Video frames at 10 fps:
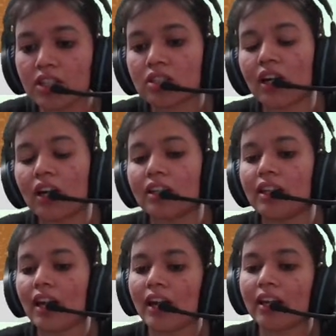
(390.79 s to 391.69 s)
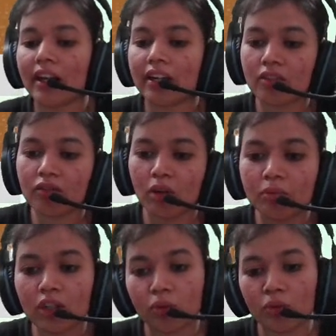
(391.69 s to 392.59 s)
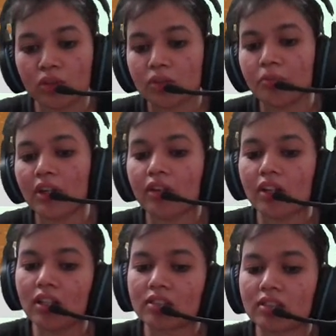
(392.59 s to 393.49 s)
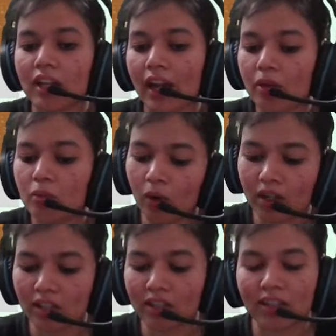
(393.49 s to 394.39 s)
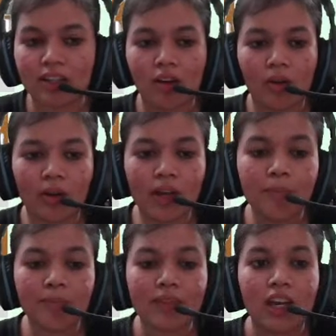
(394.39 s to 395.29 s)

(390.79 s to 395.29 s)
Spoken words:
The roots, okay, the roots absorb the water and minerals and they transport it